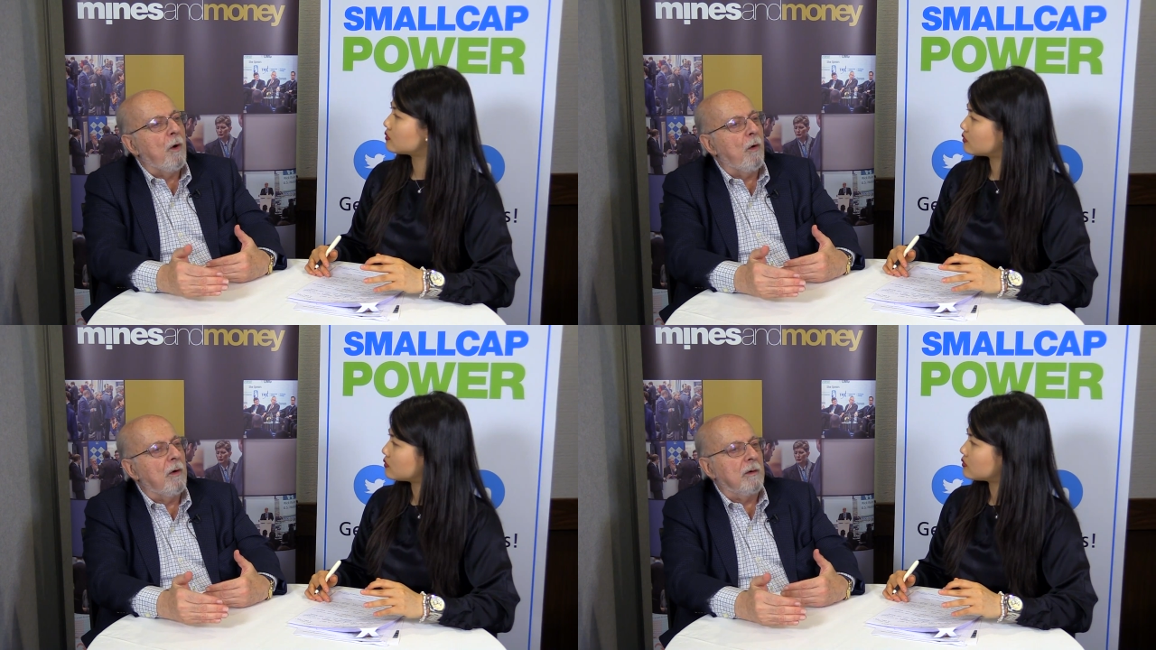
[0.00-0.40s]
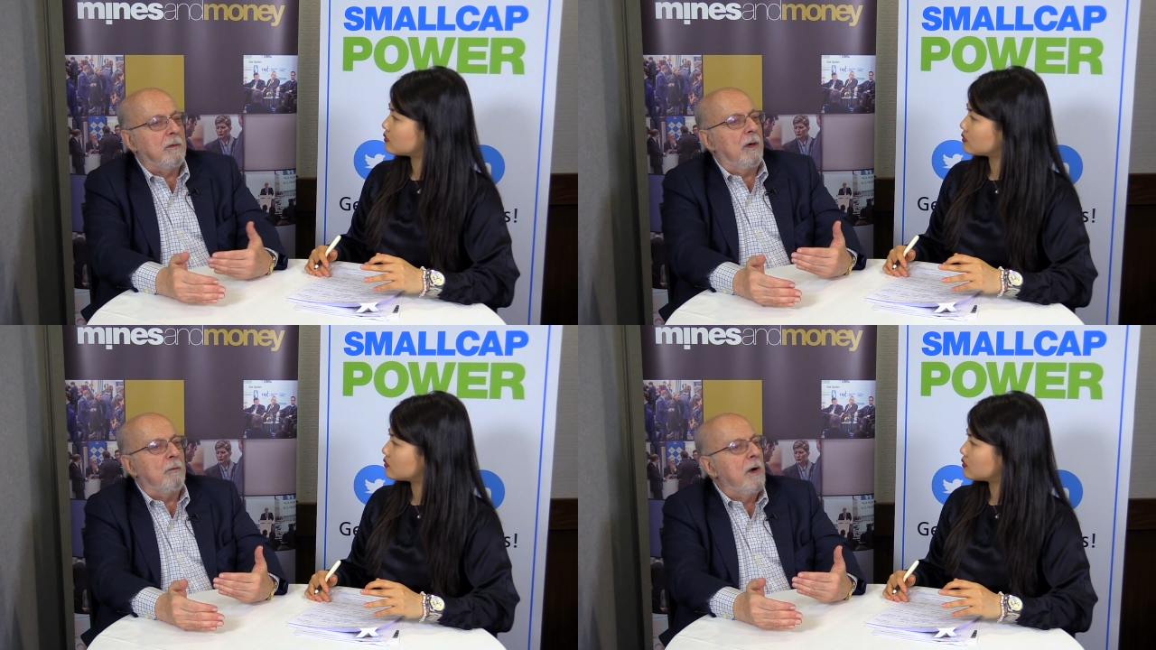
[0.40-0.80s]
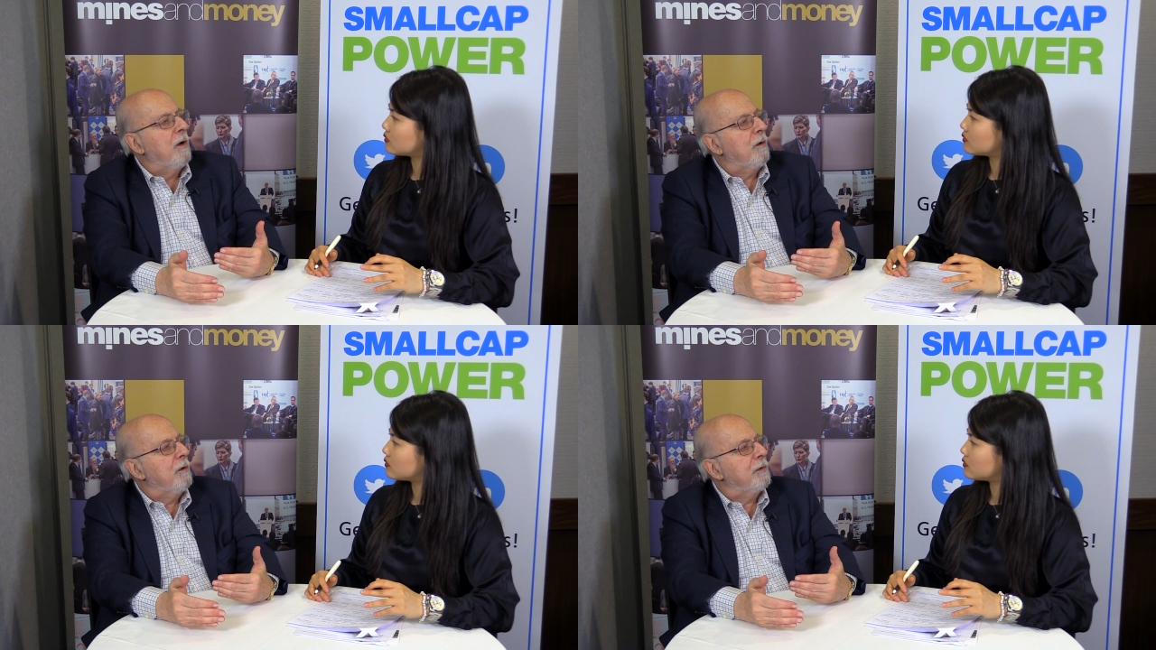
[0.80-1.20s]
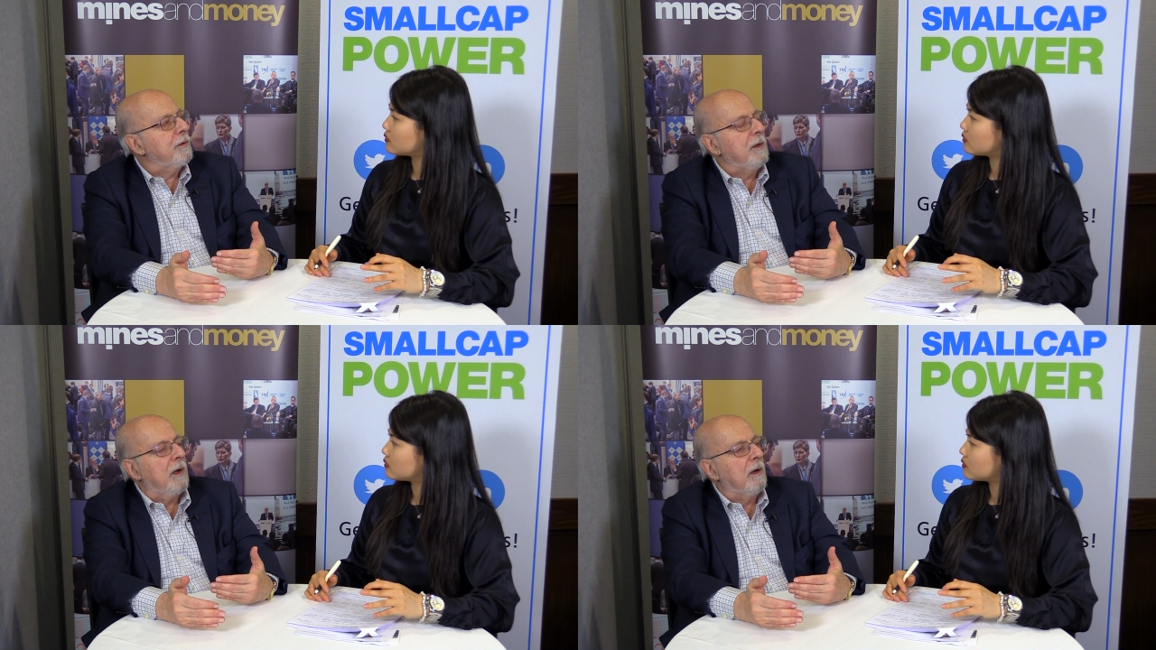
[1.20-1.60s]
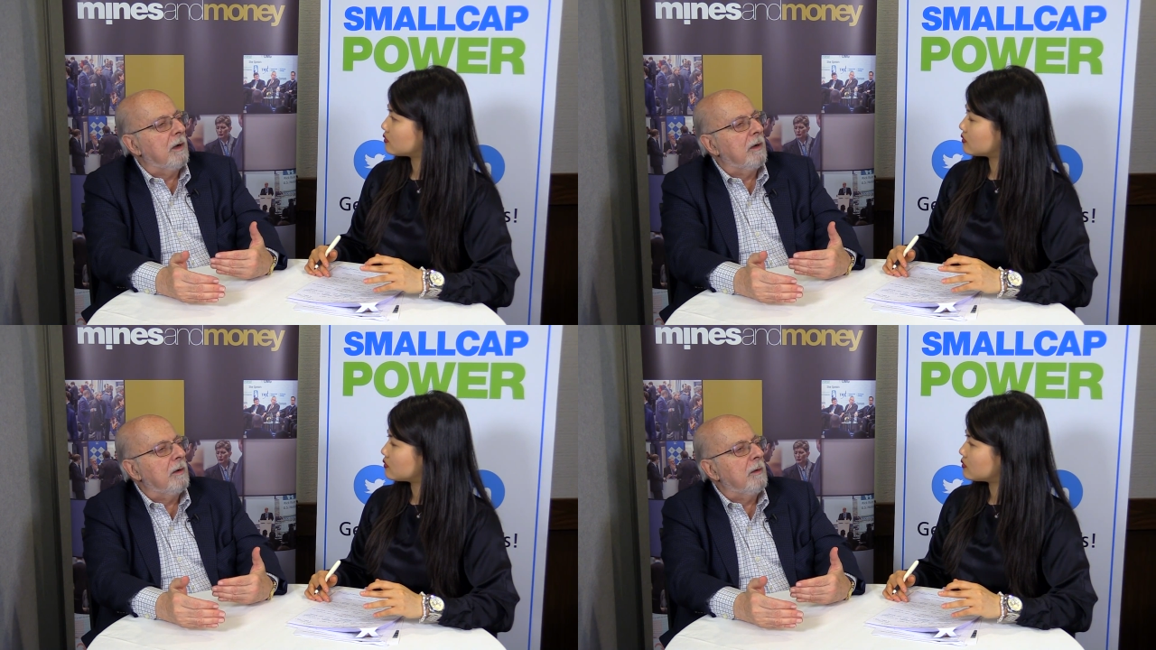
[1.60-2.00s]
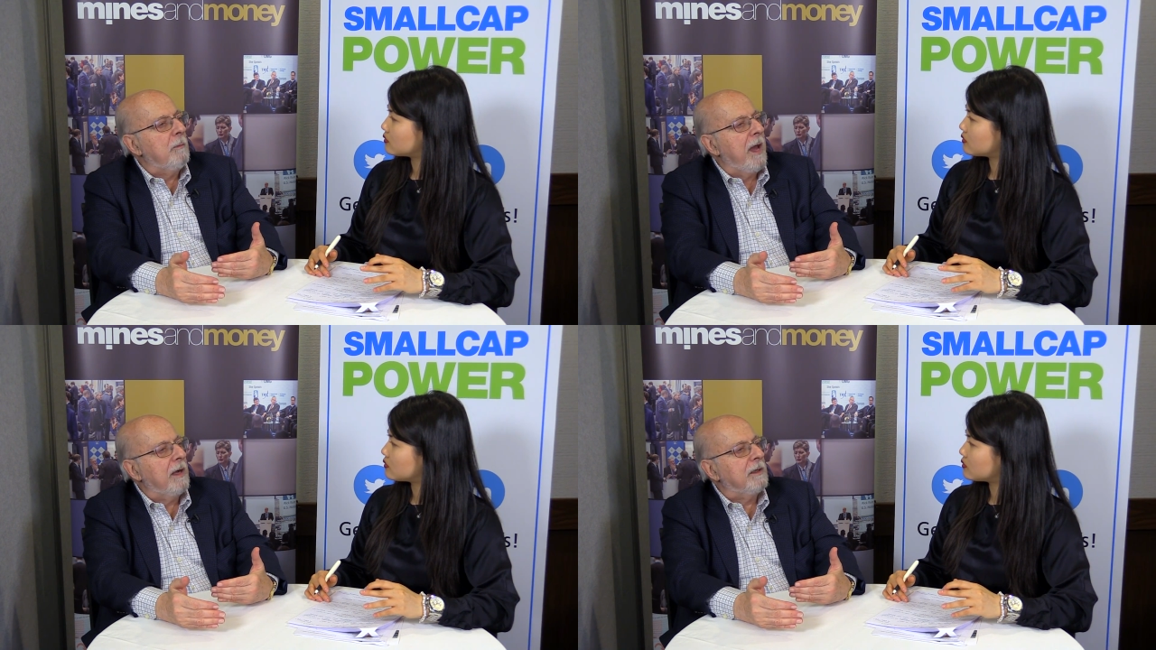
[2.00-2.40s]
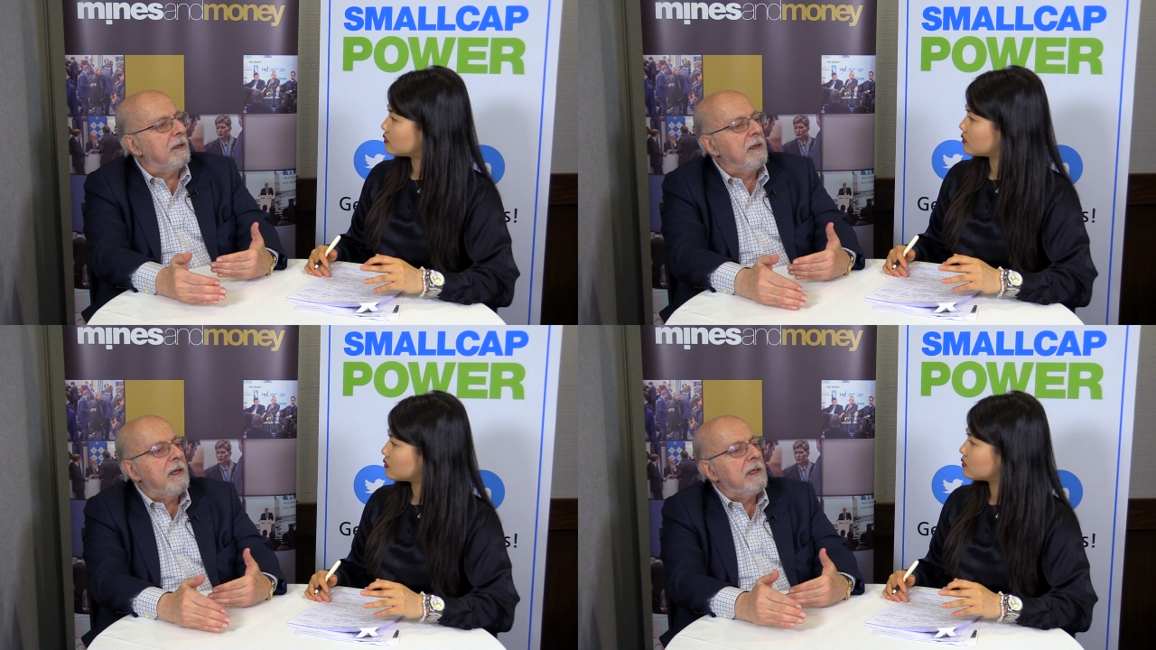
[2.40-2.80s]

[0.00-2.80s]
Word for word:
Speaker 1: or a rare earth uh, magnet